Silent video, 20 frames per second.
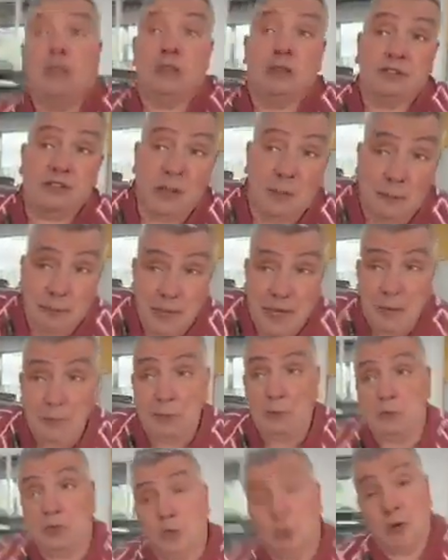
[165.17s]
Some
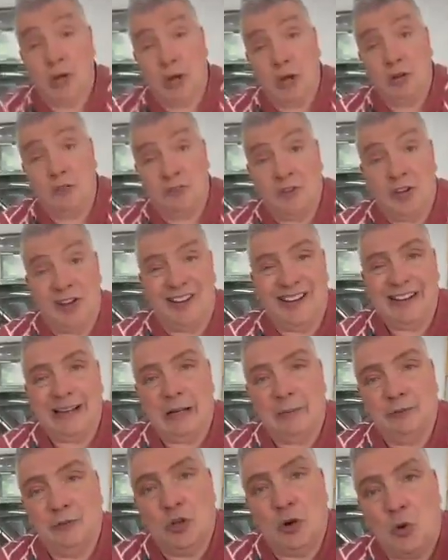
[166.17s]
people do it overnight.
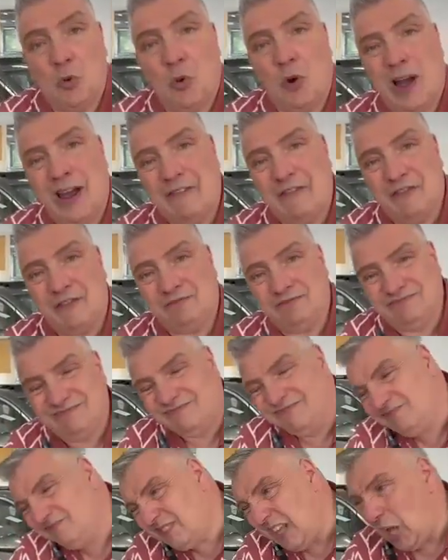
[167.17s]
I'm not quite
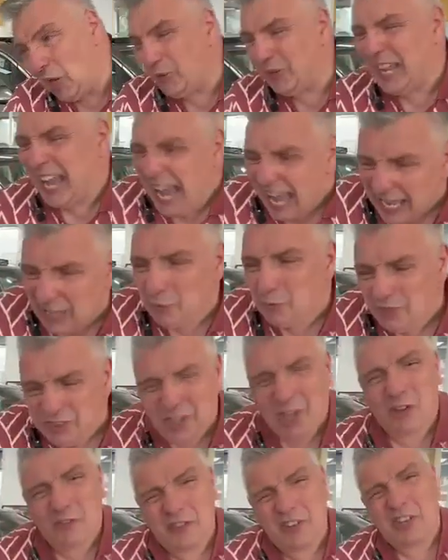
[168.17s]
okay with
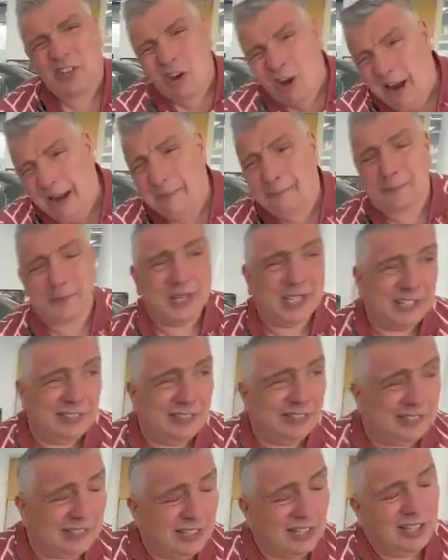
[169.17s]
overnight
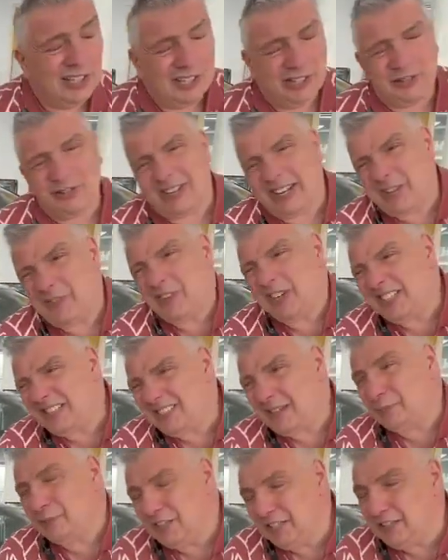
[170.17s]
because you're leaving
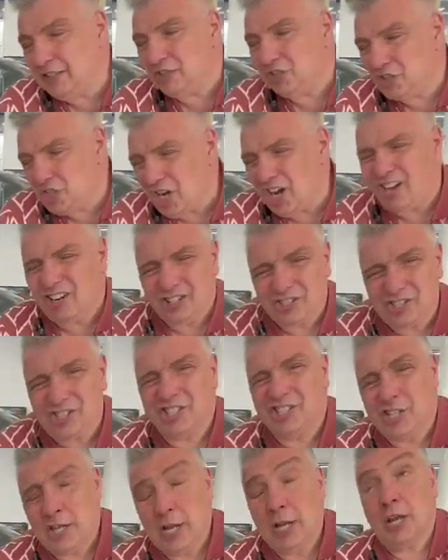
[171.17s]
something to charge,
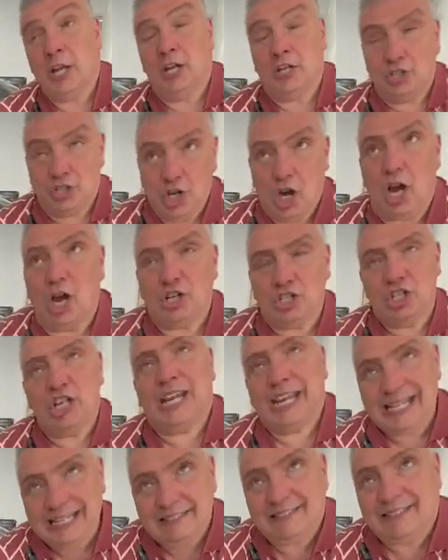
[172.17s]
and charge
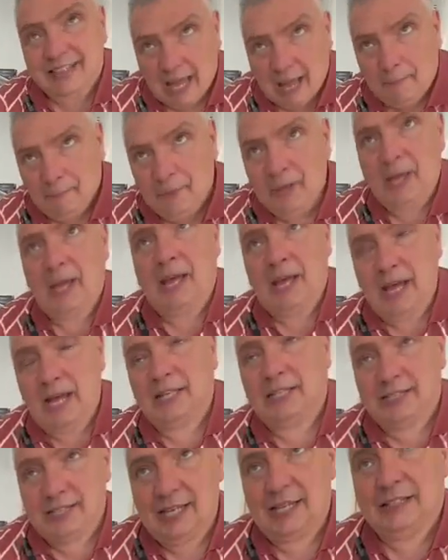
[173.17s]
heats up,
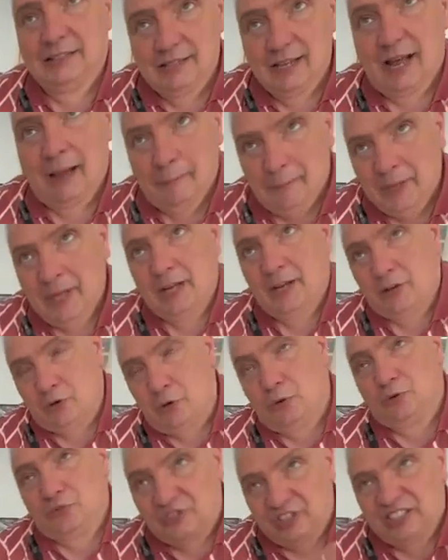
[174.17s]
and heat up
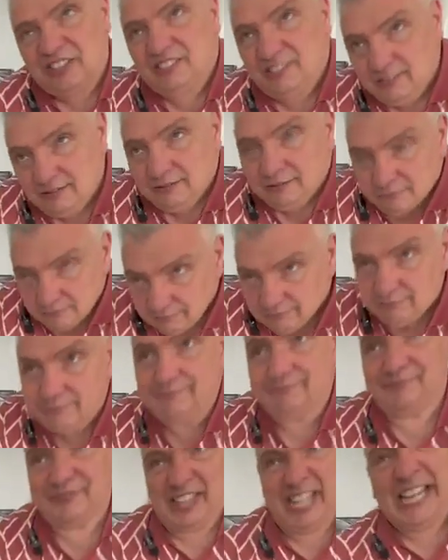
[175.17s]
causes
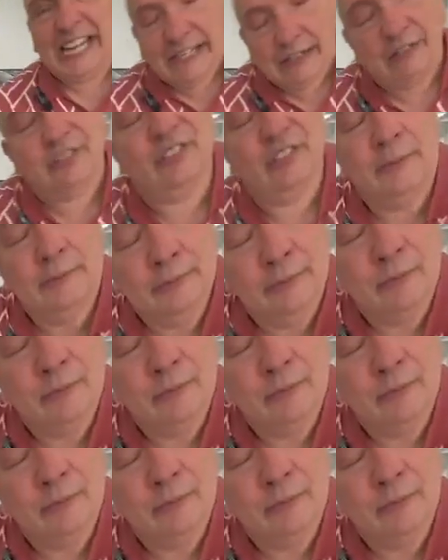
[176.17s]
things.